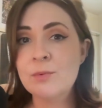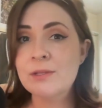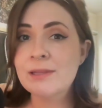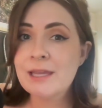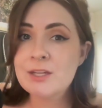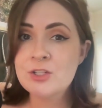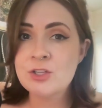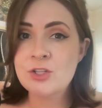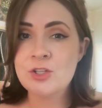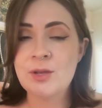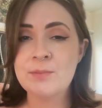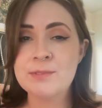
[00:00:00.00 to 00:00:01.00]

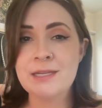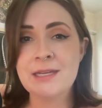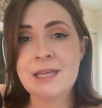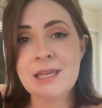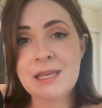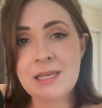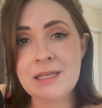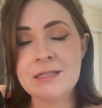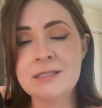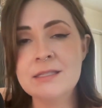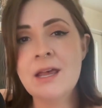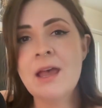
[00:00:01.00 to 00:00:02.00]
relationships, and
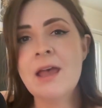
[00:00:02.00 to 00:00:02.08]
ease.